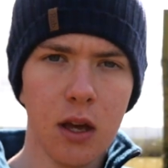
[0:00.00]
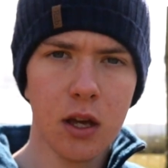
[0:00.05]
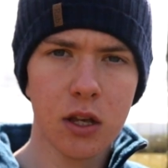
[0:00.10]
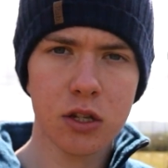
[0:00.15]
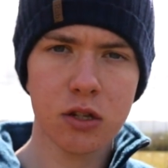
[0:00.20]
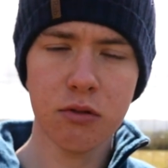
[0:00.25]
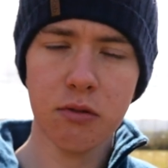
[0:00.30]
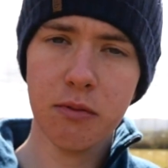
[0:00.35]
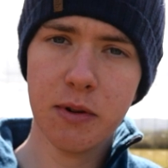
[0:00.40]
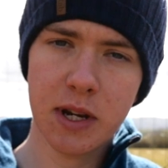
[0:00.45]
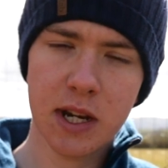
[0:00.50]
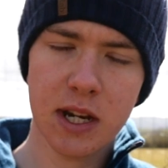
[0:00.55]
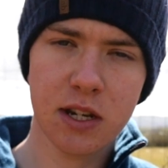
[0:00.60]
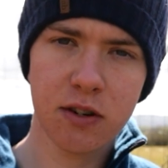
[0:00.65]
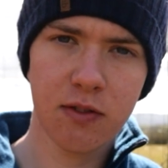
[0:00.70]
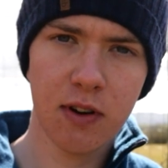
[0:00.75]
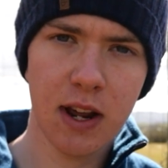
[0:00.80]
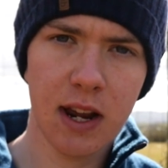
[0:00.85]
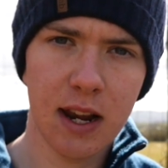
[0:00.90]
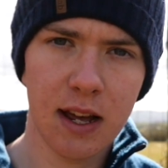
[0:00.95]
so what we need
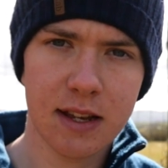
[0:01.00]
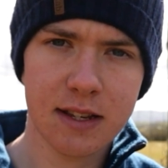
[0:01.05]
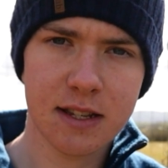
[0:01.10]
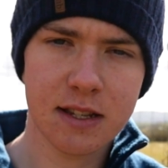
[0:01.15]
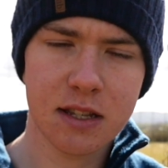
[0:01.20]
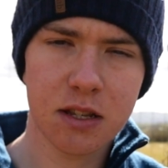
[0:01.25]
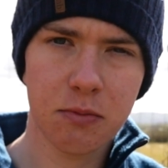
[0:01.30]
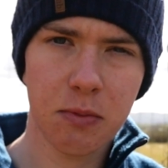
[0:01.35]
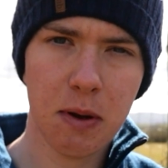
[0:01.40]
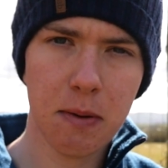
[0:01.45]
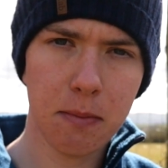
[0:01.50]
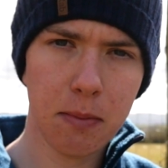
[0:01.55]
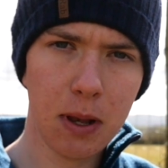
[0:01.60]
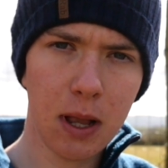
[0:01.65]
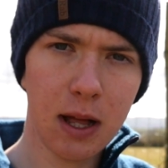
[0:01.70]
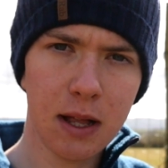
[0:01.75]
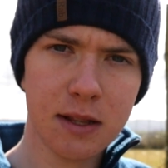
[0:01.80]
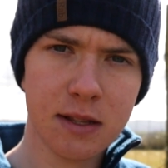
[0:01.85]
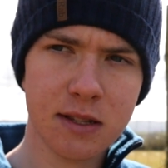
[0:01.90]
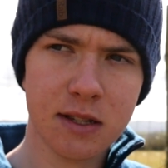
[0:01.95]
to realise is that when
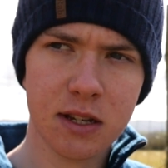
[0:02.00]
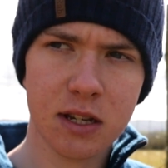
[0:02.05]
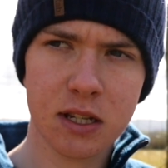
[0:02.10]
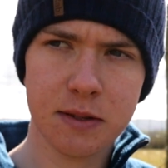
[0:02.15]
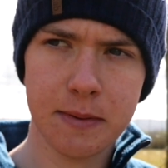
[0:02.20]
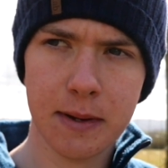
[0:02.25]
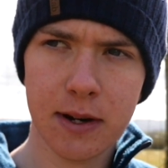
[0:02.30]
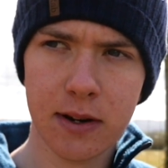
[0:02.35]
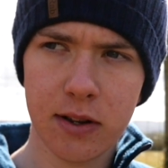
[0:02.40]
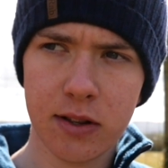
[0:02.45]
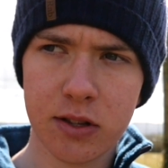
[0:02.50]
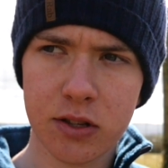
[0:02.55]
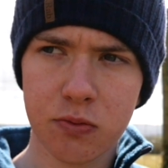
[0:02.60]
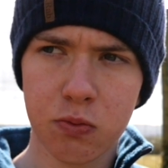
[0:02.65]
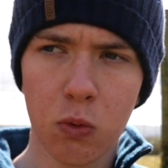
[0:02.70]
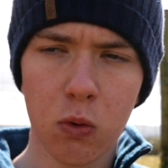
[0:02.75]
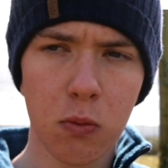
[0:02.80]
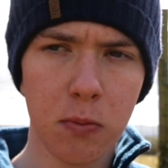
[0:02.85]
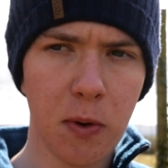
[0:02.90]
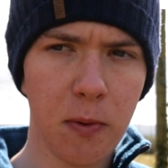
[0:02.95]
plants
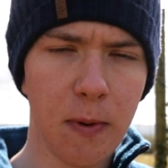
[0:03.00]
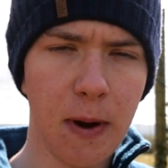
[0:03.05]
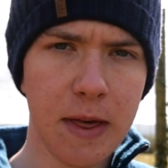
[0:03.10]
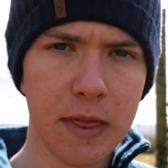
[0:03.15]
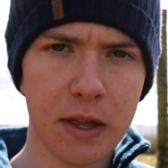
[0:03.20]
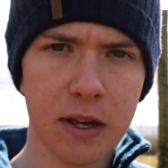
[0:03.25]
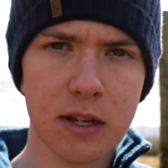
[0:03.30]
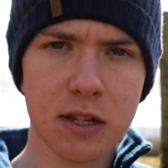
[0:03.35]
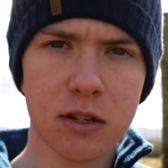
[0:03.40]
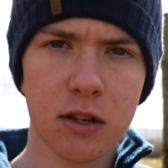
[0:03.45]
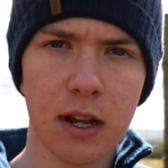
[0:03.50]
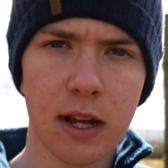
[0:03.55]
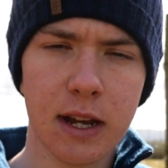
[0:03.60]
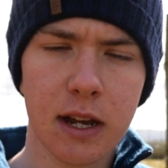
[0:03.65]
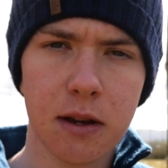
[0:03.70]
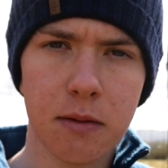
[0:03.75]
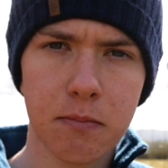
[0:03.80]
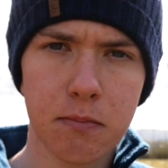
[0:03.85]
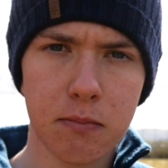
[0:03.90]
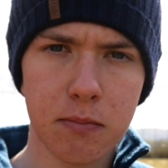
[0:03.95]
experience warmer weather, so
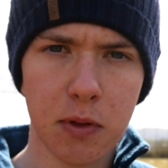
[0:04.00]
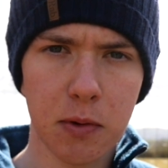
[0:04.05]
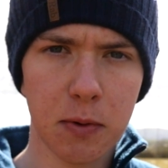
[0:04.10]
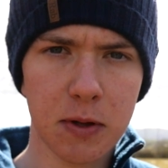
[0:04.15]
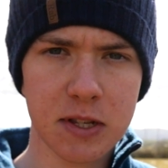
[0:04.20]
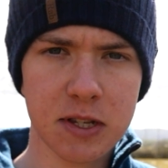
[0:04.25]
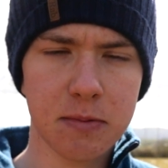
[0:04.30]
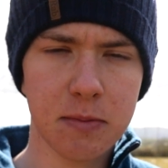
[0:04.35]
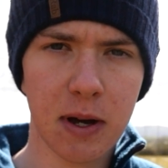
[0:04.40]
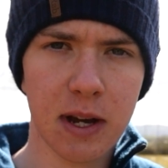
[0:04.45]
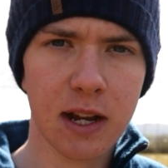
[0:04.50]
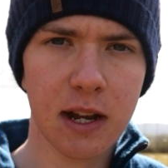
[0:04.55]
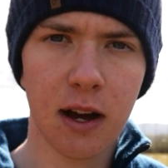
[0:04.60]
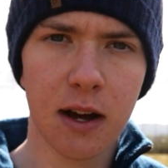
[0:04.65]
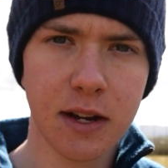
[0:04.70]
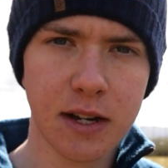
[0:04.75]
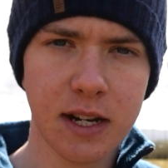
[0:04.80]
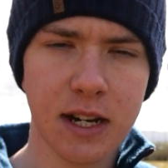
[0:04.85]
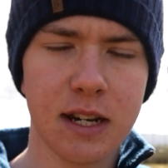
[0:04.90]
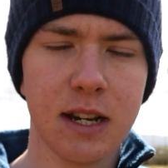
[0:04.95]
like the ones in my
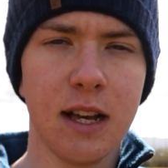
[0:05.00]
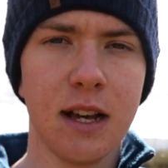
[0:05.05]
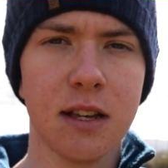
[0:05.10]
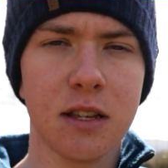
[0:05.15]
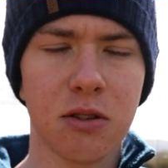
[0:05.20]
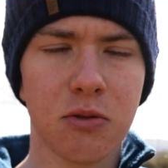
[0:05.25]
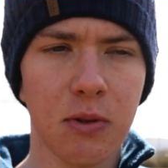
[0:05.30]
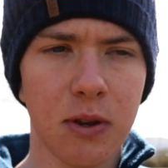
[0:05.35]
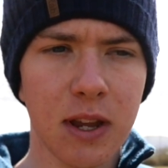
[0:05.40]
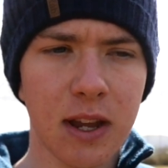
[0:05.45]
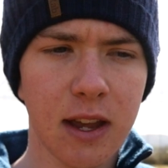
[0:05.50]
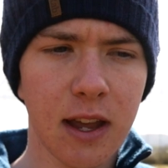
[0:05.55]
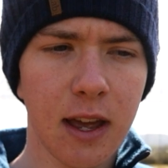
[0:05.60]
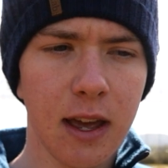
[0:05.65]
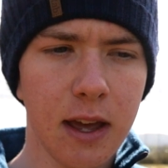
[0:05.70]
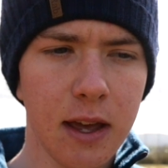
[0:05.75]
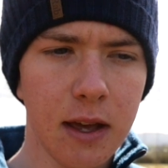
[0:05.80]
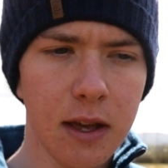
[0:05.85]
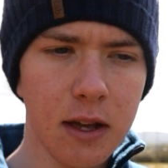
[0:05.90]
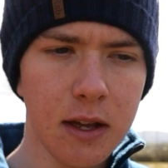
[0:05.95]
garden did last week,
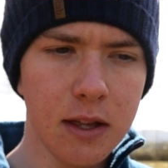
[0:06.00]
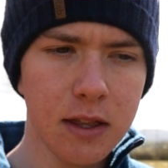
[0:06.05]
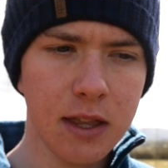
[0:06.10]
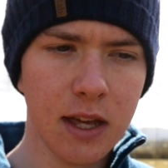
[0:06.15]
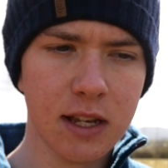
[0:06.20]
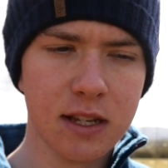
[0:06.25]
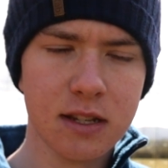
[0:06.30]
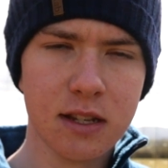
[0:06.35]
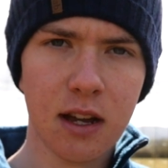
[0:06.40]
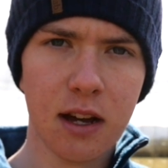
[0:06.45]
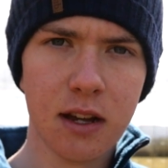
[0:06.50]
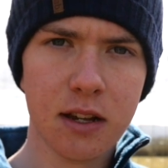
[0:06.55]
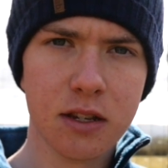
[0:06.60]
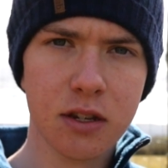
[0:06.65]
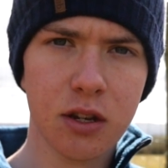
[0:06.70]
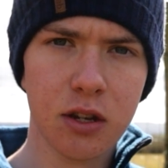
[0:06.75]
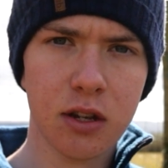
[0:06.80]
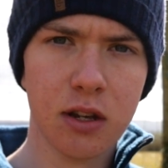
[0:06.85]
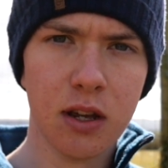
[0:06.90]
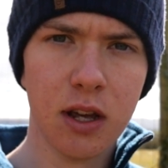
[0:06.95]
they start
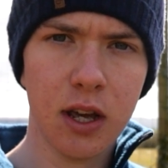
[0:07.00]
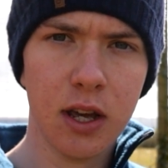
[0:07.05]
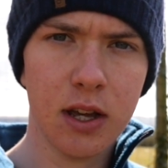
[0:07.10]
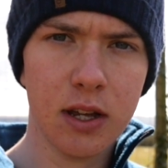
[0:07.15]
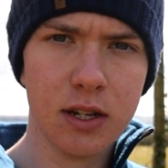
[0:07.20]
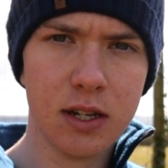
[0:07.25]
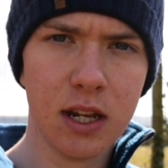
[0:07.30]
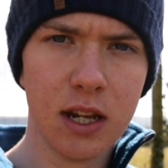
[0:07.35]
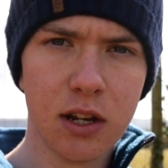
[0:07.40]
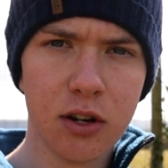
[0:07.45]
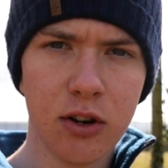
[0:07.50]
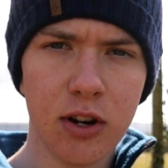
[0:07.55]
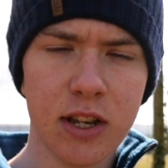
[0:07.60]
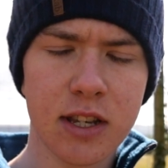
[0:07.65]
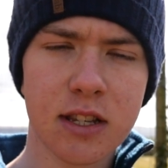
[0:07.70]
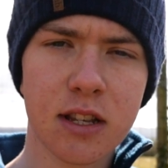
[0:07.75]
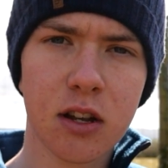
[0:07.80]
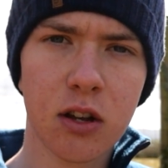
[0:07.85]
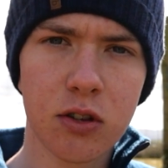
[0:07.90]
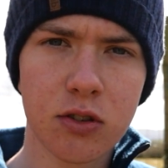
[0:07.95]
to
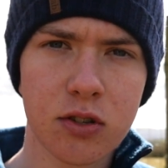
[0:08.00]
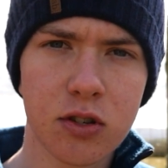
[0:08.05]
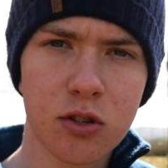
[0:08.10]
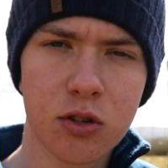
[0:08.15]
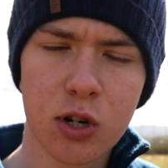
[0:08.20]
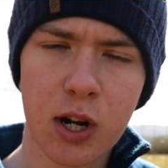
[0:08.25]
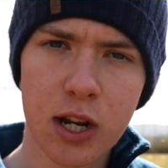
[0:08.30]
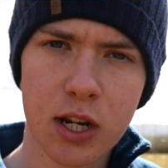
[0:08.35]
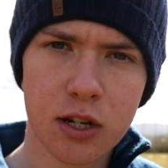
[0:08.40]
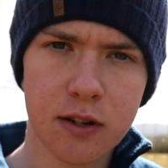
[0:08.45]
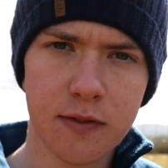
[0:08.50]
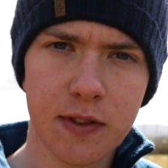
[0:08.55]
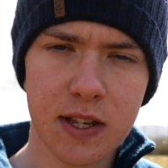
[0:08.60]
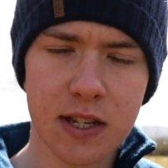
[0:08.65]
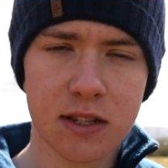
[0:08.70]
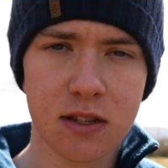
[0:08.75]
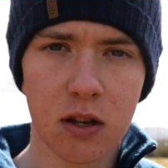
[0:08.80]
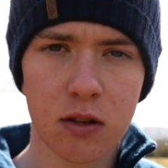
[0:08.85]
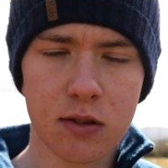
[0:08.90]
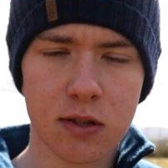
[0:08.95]
decrease the concentration of
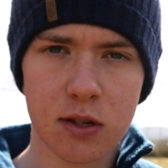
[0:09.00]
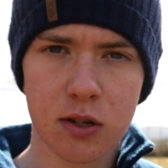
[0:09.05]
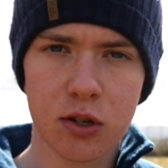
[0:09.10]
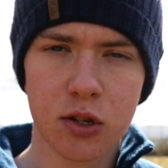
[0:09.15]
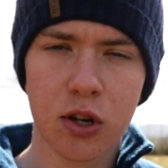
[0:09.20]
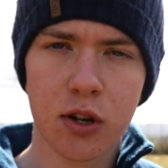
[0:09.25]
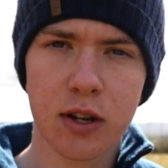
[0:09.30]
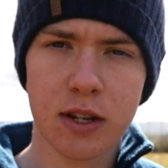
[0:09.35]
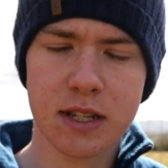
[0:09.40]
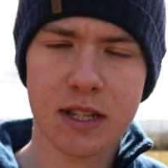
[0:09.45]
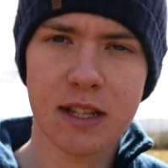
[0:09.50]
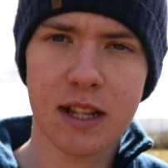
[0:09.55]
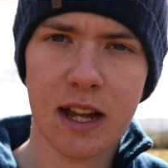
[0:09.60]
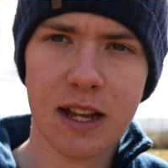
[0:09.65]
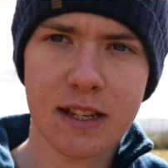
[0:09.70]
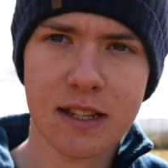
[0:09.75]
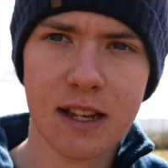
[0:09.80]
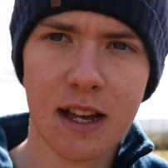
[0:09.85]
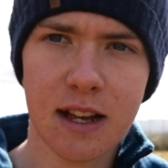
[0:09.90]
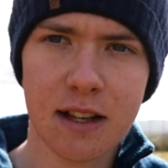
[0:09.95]
these salts and sugars in
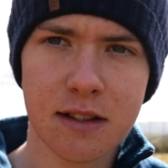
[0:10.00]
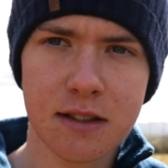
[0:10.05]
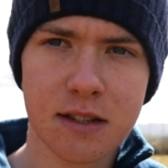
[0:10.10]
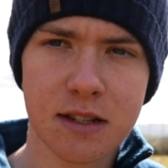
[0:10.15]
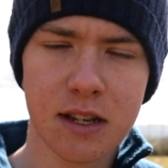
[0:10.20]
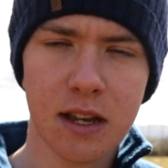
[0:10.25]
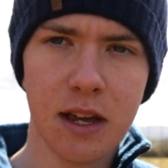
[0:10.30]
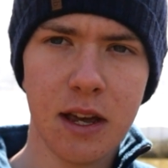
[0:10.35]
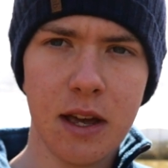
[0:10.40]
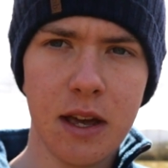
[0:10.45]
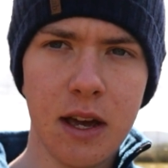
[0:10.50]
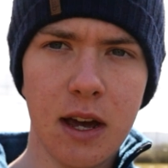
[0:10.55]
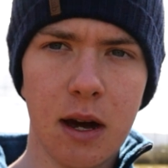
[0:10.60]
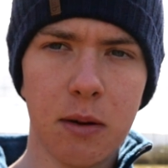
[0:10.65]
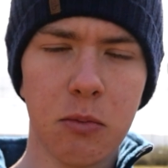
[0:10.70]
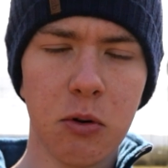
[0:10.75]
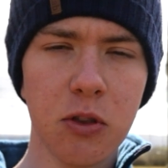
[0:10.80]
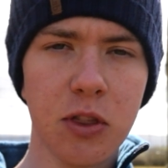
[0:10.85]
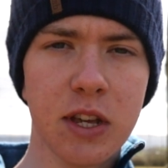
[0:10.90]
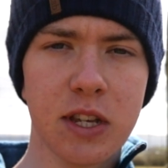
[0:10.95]
their cells.
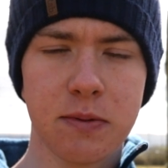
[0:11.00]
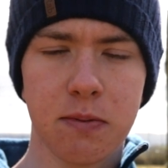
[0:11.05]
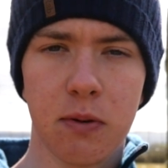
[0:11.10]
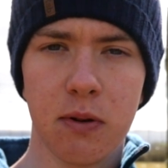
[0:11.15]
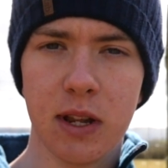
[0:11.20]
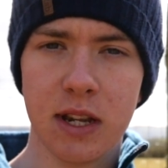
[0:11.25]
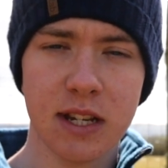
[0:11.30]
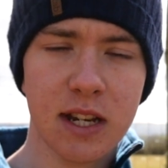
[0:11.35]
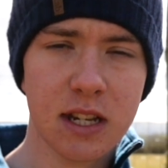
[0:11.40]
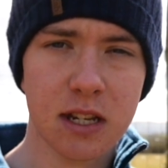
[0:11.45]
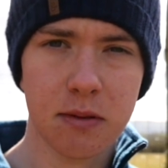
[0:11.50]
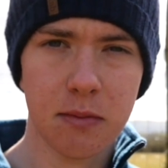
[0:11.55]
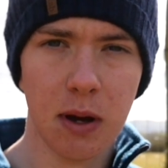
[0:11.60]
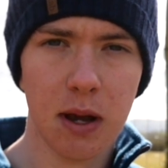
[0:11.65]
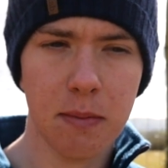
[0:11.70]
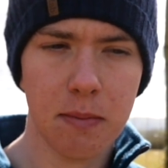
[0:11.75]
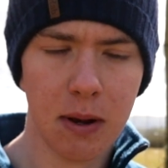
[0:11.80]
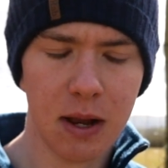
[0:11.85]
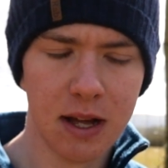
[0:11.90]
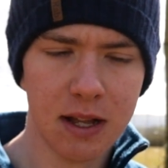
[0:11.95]
And what this probably did to
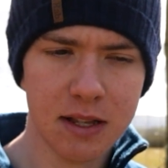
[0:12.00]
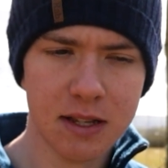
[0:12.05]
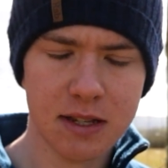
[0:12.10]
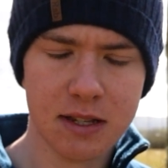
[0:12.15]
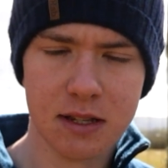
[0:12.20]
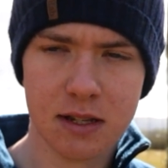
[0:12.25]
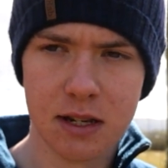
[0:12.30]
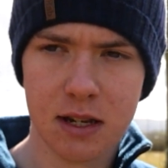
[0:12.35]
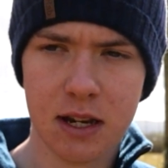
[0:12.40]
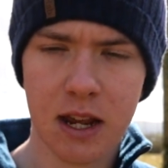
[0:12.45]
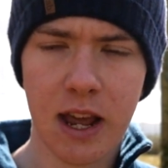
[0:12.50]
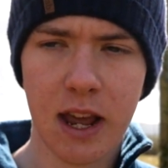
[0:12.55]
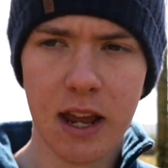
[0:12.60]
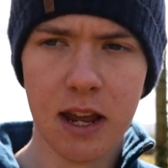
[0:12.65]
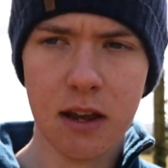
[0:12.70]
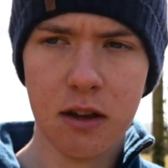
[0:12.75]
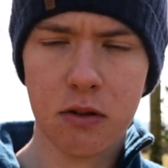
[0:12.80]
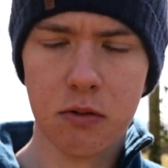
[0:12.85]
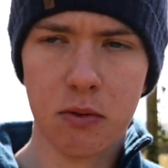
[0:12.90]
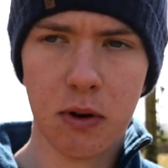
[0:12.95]
my plants
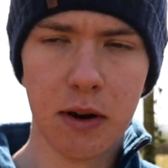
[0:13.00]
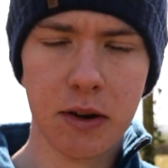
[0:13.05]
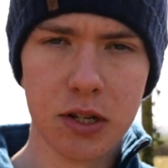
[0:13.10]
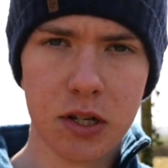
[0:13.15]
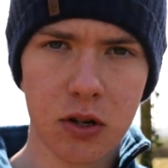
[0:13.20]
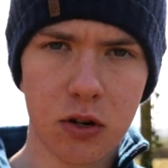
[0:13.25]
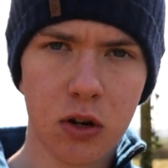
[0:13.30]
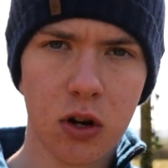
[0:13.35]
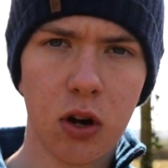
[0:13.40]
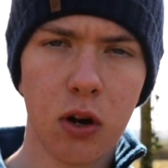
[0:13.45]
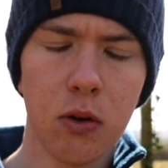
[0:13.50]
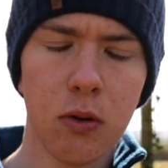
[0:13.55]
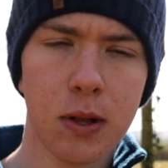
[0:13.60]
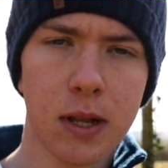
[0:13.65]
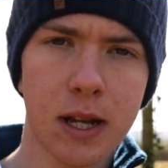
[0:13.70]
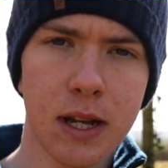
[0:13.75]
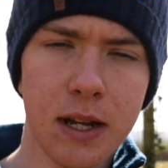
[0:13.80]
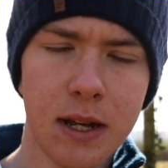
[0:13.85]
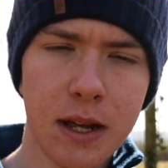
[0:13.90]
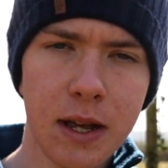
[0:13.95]
today, when it's gotten
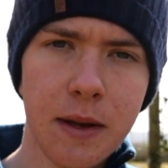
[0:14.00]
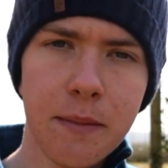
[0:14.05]
colder,